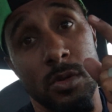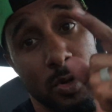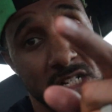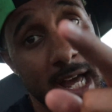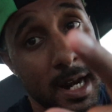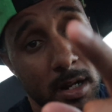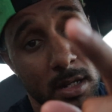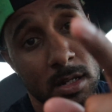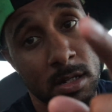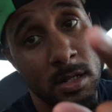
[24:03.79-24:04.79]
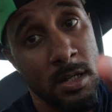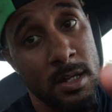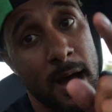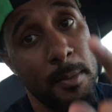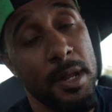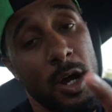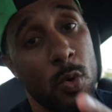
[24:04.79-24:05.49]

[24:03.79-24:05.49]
or Saturday. I'm not